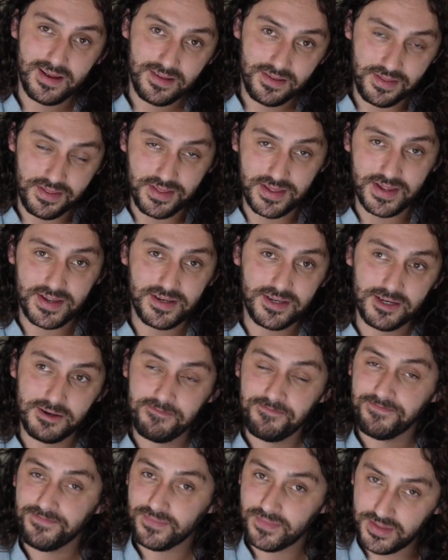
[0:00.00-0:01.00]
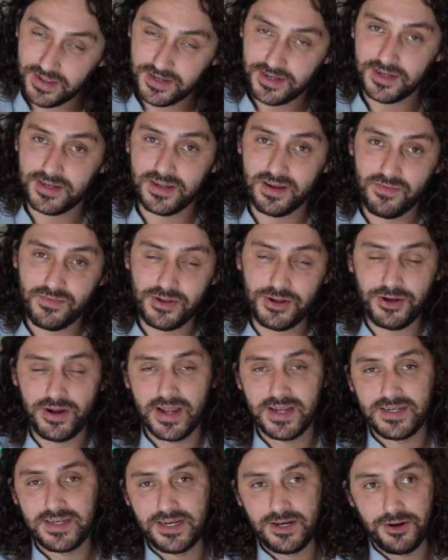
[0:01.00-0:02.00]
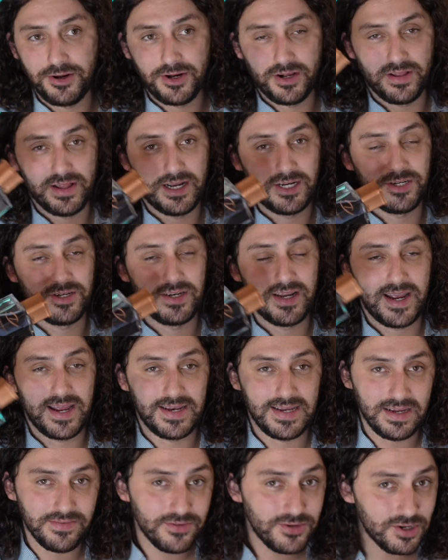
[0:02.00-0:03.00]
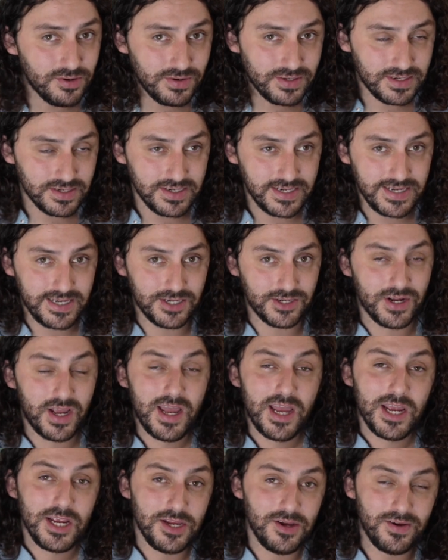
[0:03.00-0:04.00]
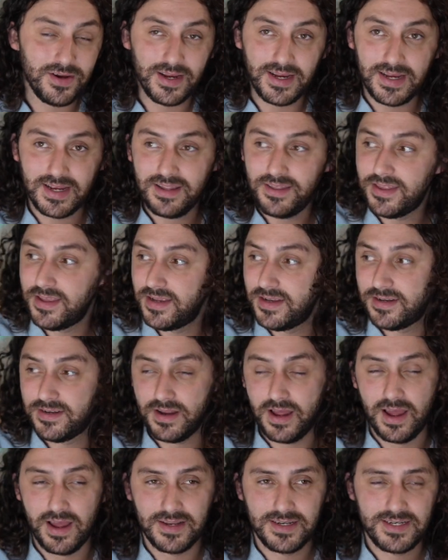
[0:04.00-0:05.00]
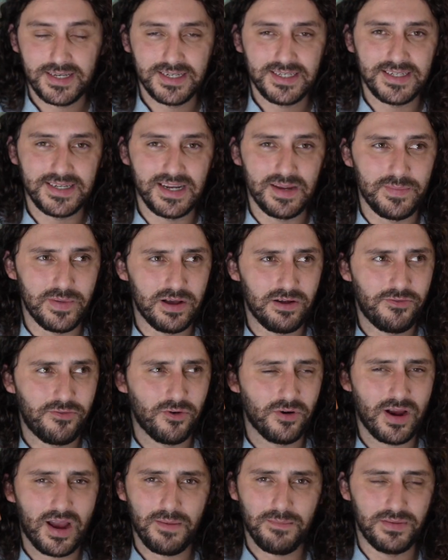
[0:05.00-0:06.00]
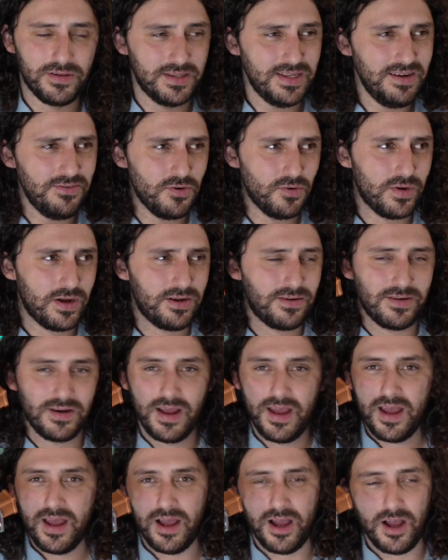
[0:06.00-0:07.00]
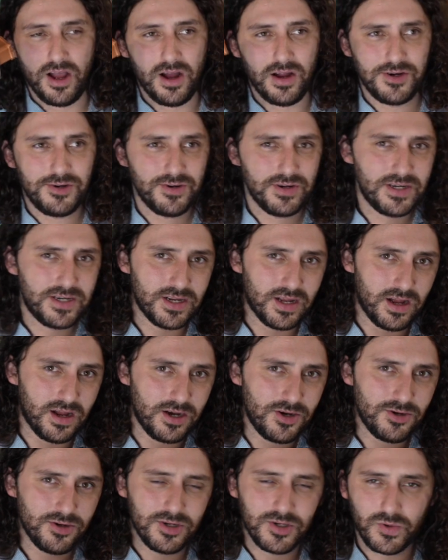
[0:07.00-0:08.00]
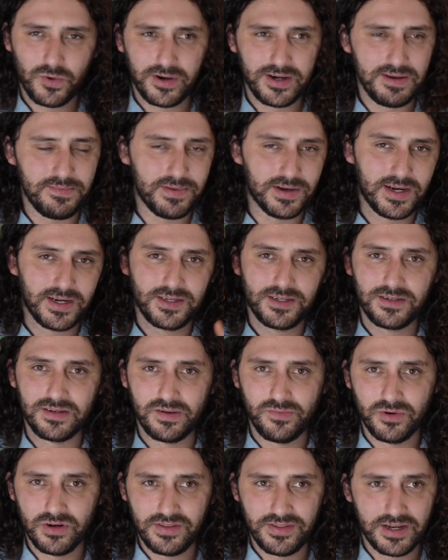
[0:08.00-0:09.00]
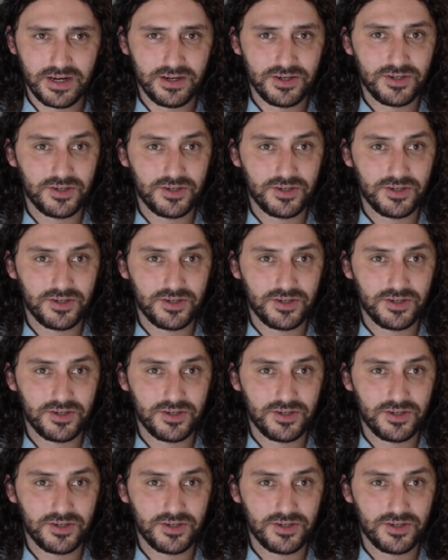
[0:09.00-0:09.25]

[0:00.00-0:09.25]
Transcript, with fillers: This this is something you guys need in your collection. And even though it's niche, you can get this uh, sixty milliliters for, I believe, around one hundred to one hundred twenty bucks, somewhere in there.